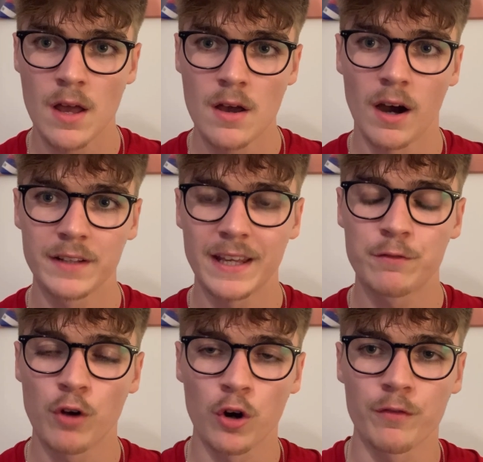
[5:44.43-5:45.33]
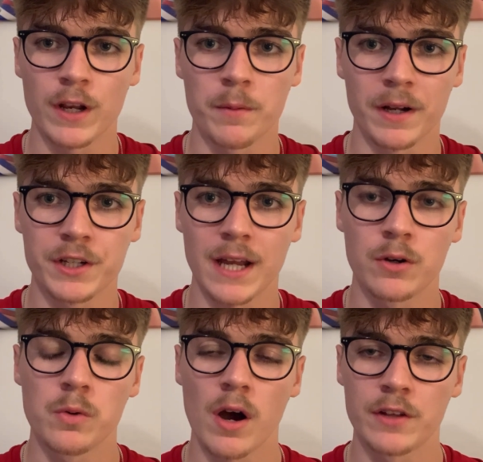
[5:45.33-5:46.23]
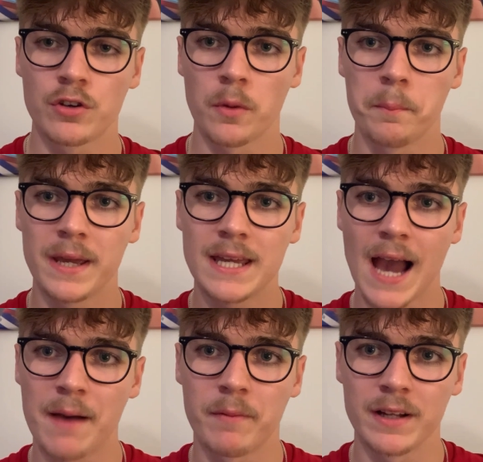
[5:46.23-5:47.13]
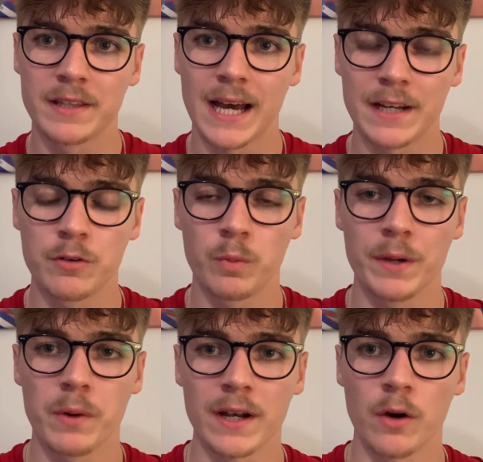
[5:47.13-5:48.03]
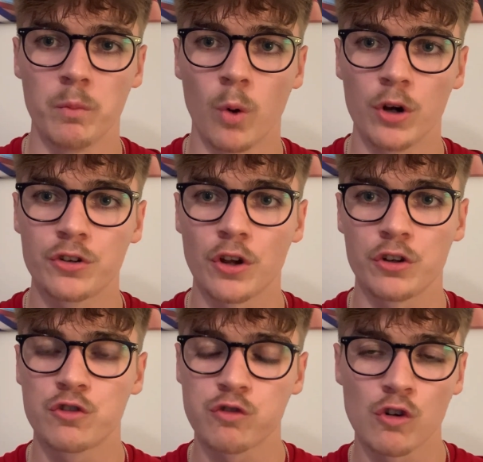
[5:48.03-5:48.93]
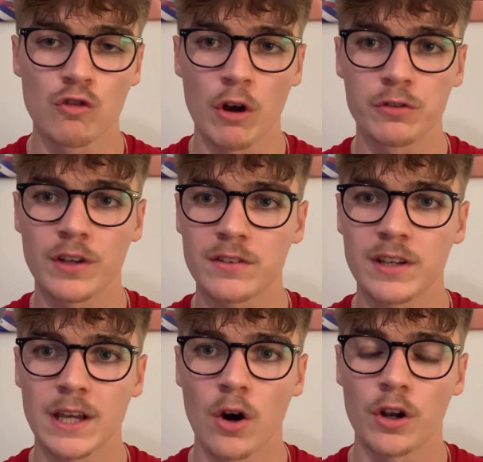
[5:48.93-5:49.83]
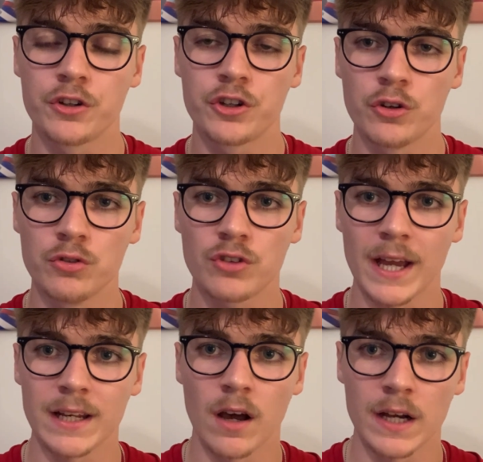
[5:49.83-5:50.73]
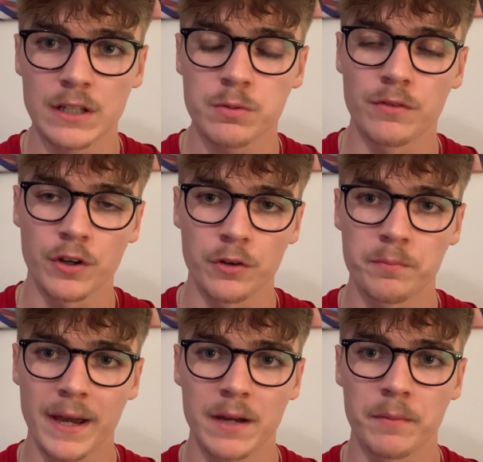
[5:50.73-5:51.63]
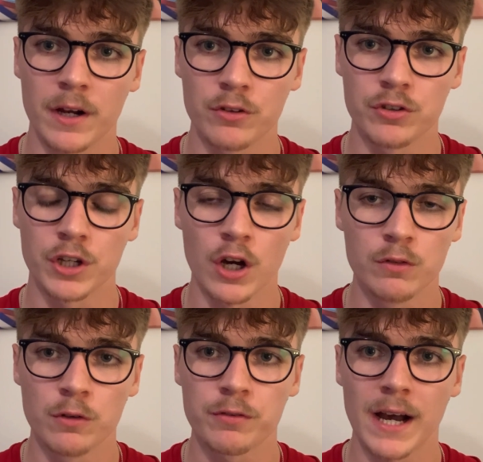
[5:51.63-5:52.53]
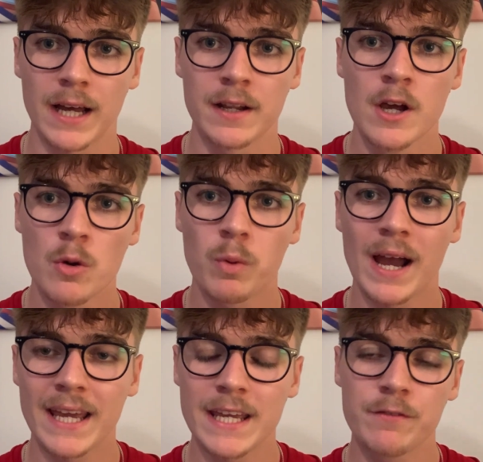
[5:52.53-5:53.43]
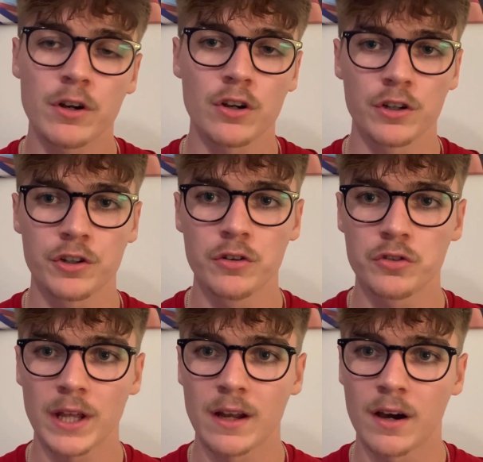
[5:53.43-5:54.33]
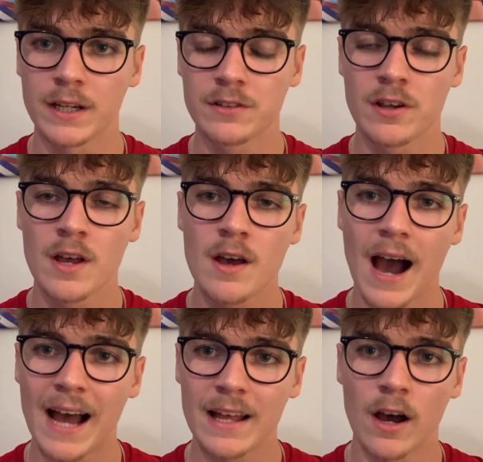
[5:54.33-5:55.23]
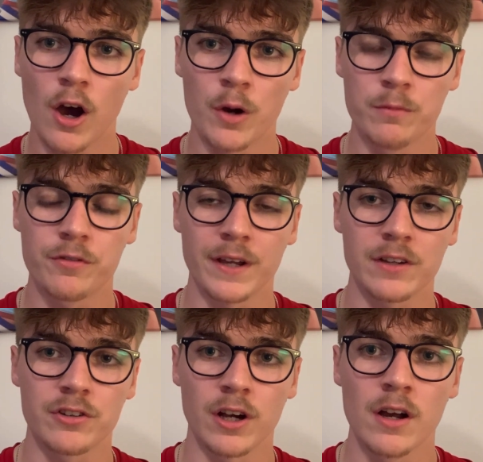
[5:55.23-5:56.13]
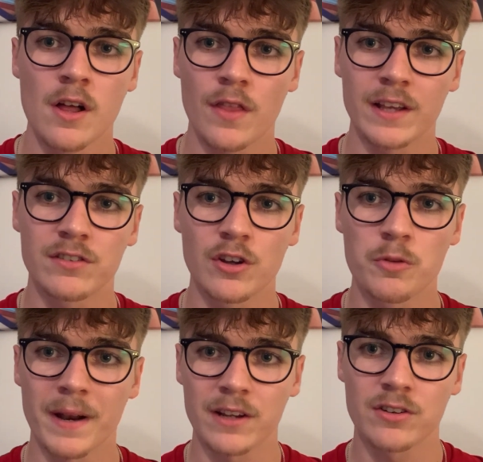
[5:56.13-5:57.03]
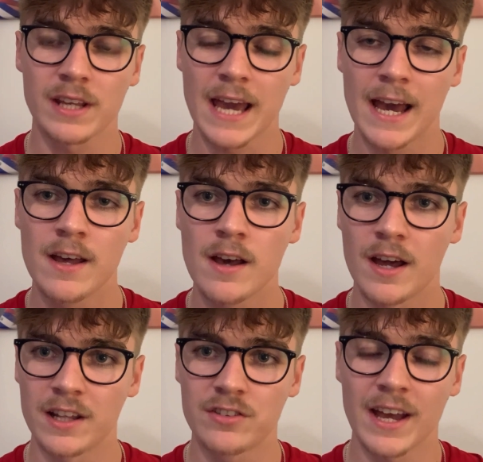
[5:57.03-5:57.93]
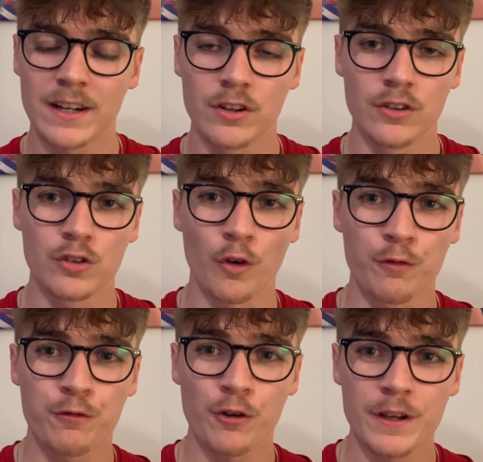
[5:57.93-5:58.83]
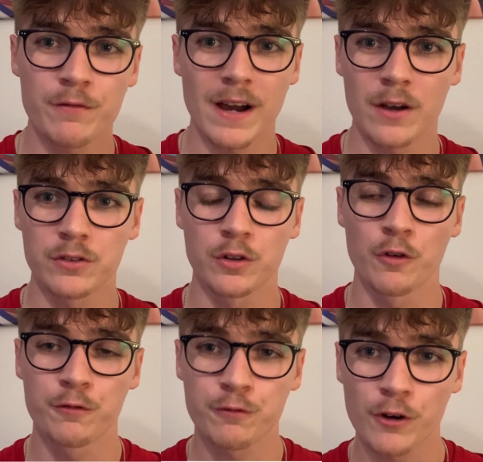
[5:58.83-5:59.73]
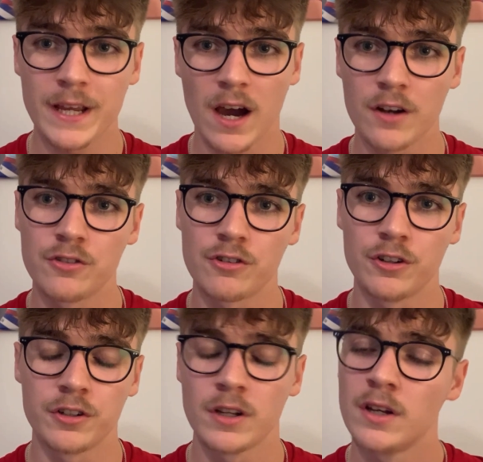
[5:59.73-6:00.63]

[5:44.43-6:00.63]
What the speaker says: I did vlog a video on my channel. I took me and my dad, we went and watched Truro City on a Tuesday night with a good mate of mine who's a Yeovil fan, where even on a Tuesday night, at a home fixture, they still managed to get an attendance of 3,300.